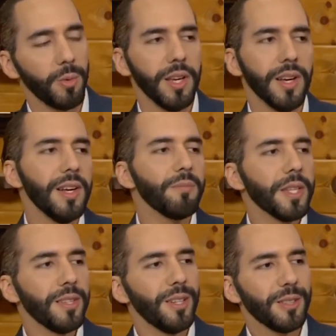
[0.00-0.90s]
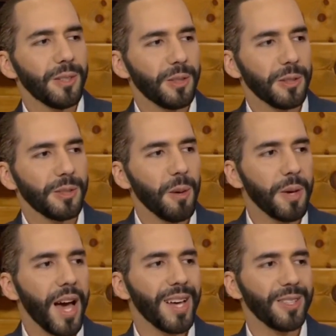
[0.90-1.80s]
We, there, some
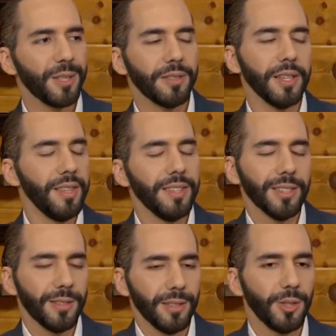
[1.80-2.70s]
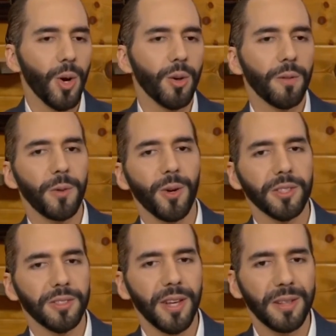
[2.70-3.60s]
guy just, this is a joke, of
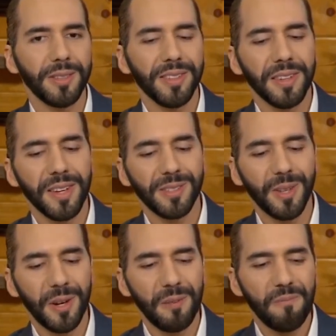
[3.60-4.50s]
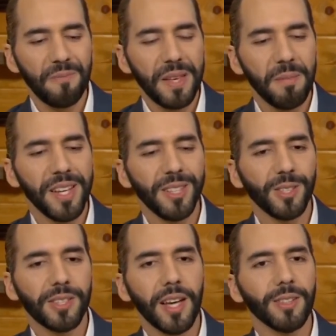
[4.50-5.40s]
course, it's not, it's not, but he
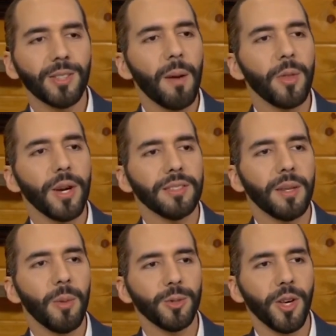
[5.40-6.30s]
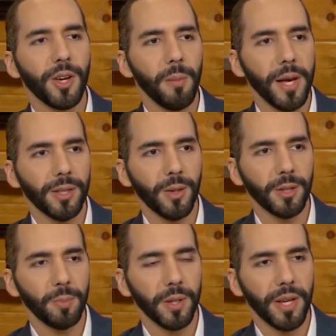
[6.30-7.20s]
just said El Salvador has the most
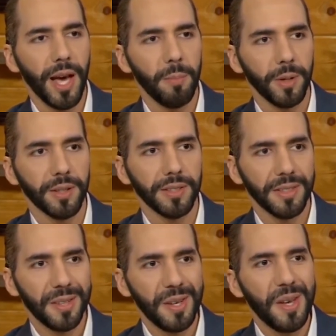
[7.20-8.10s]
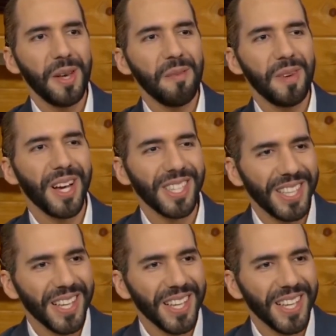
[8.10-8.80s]
documentaries per capita because